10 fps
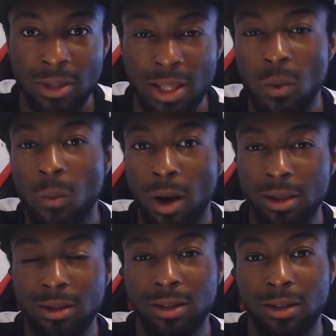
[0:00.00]
They
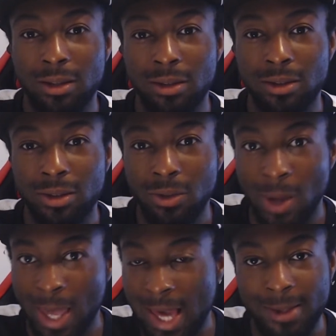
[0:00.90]
want to
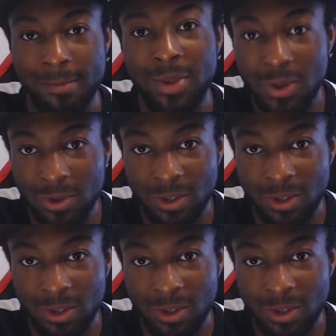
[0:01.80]
hear some news